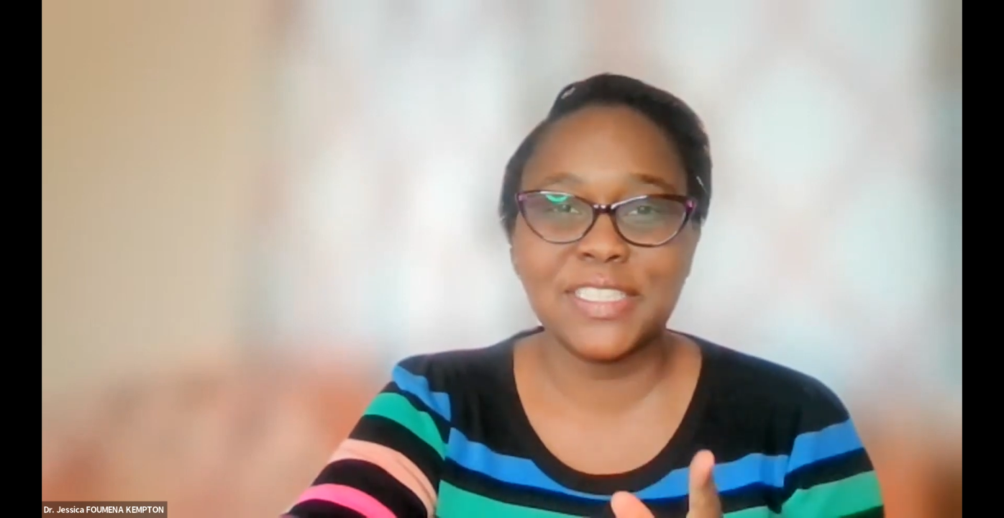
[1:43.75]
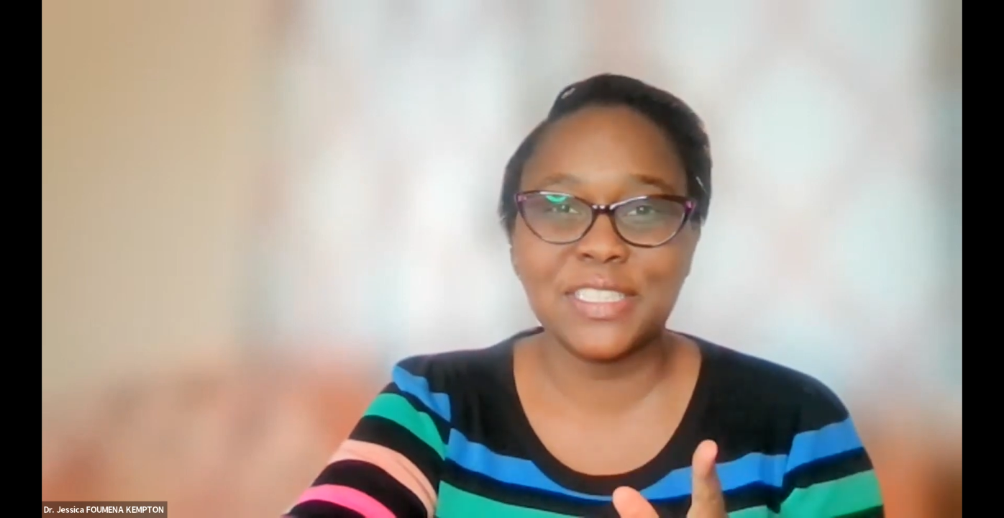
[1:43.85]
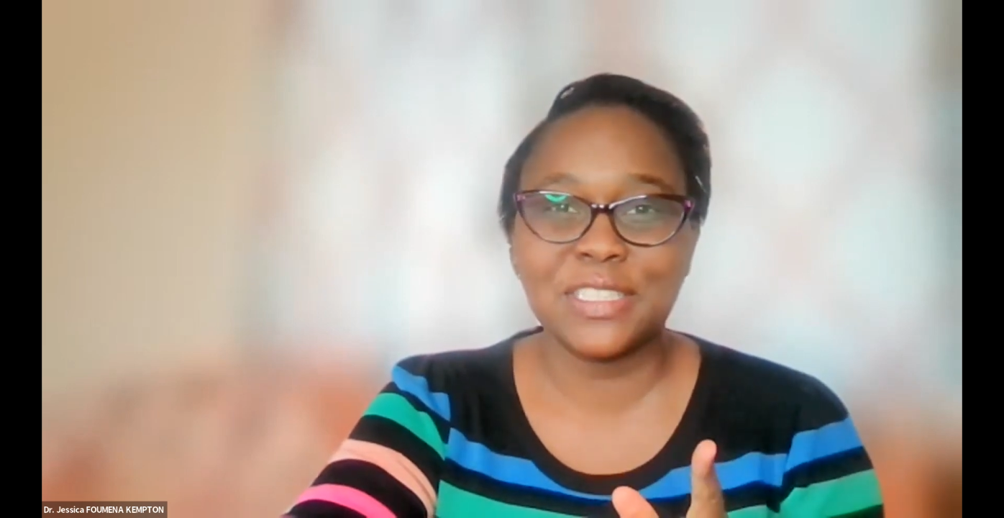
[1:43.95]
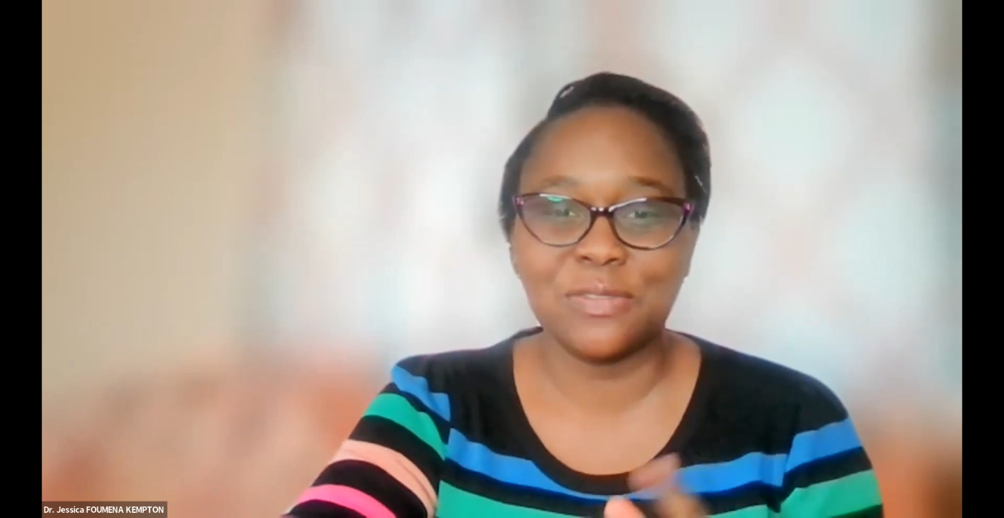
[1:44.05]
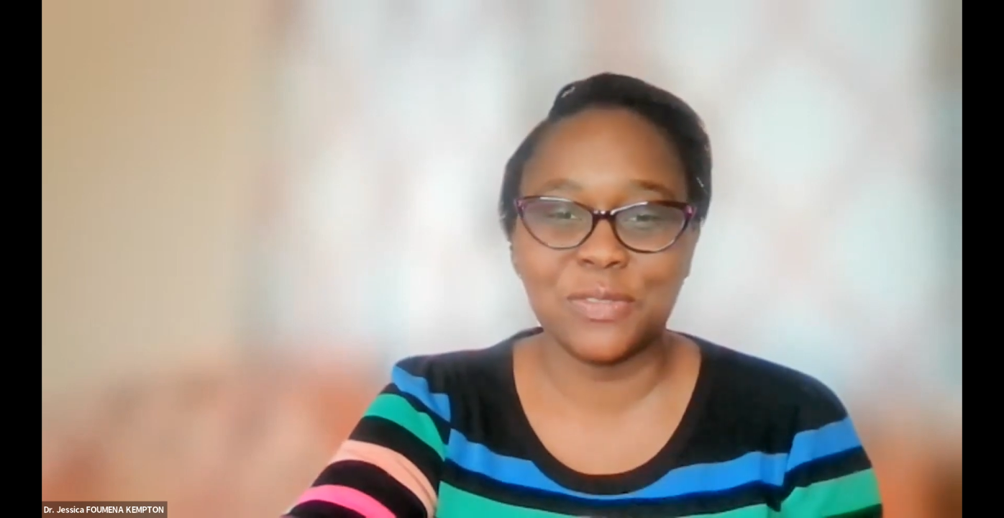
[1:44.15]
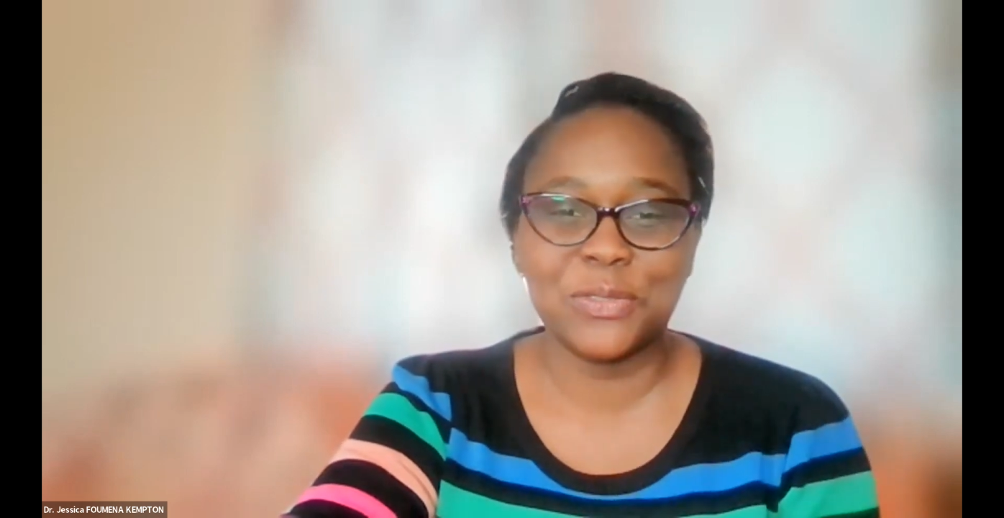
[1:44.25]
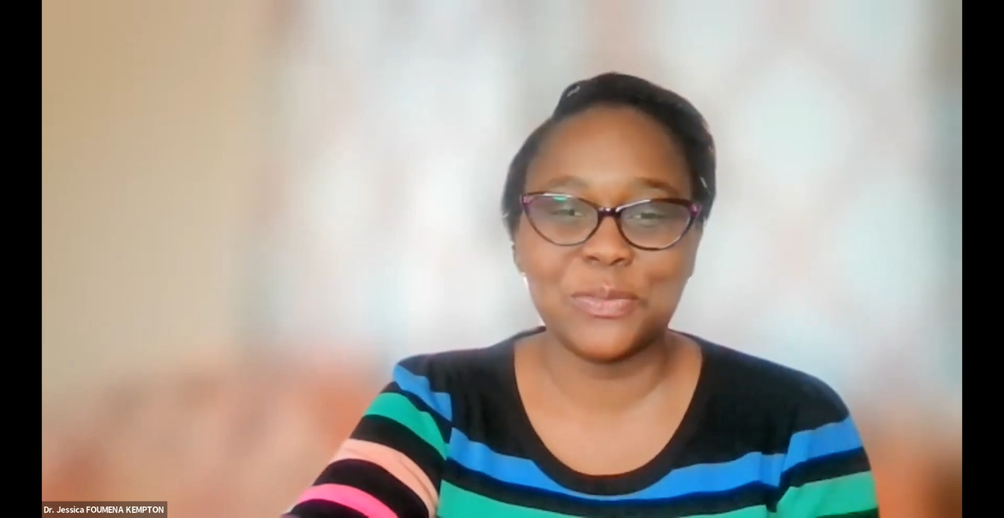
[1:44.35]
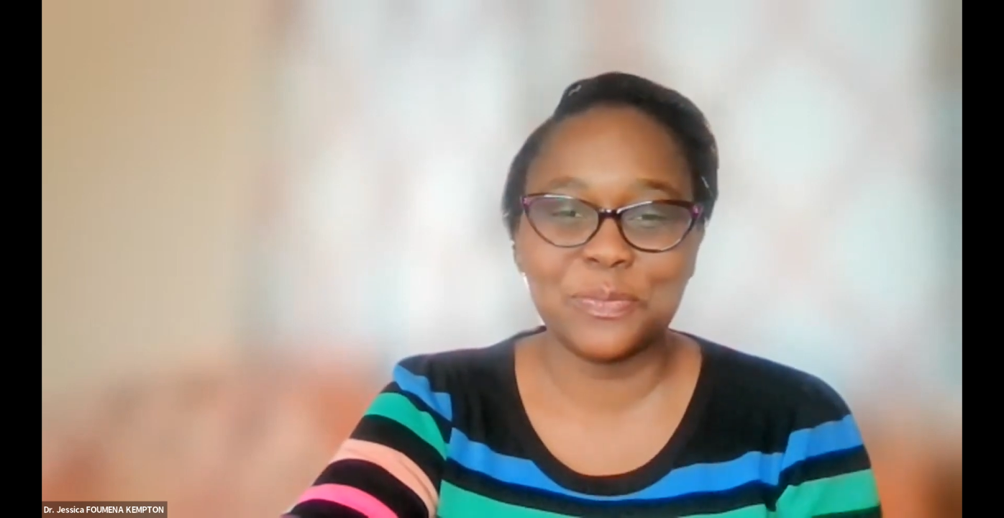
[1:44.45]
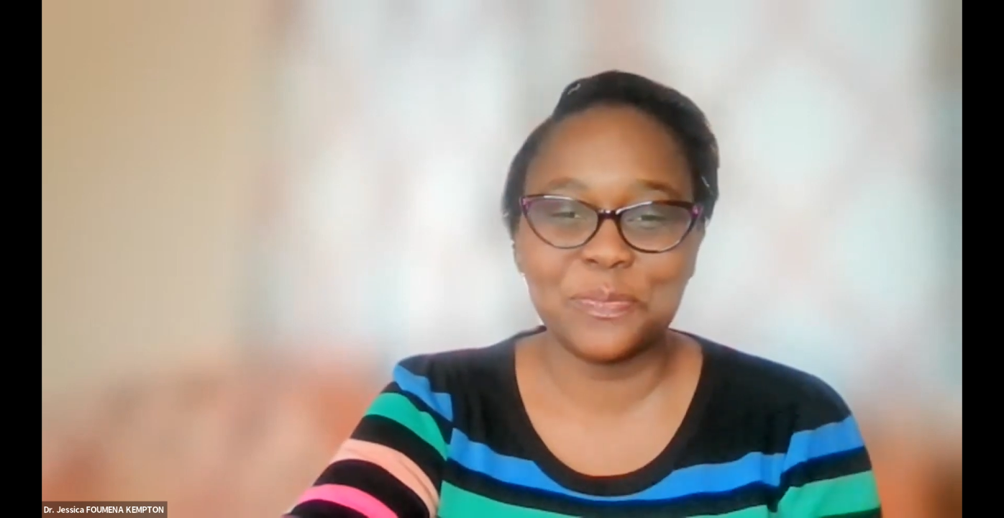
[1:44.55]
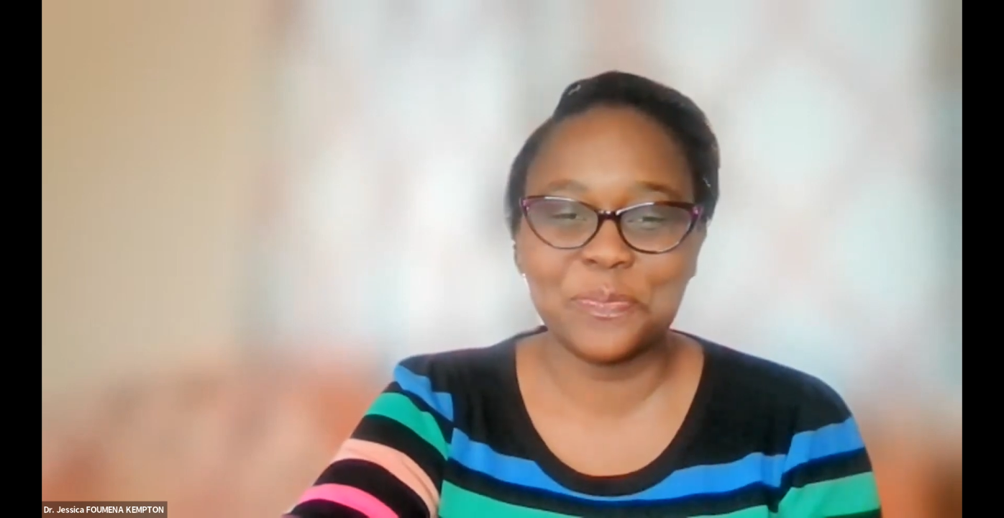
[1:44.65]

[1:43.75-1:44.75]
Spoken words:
this is for you.